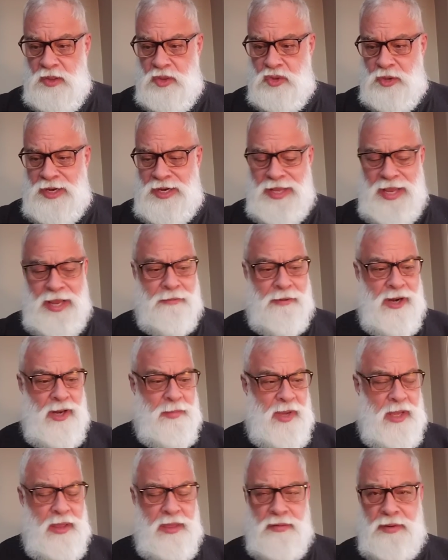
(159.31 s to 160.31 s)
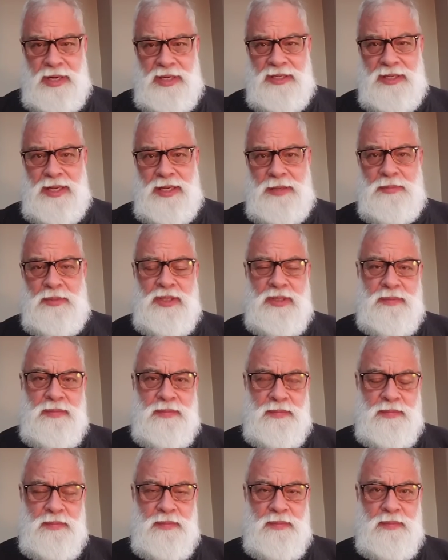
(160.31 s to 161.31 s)
tried to get rid of me three times
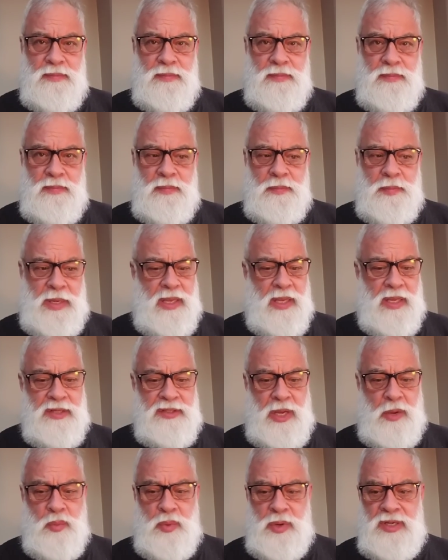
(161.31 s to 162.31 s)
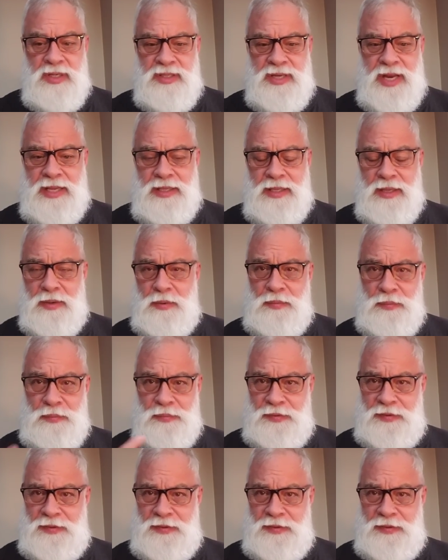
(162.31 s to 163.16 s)
because I wouldn't take the...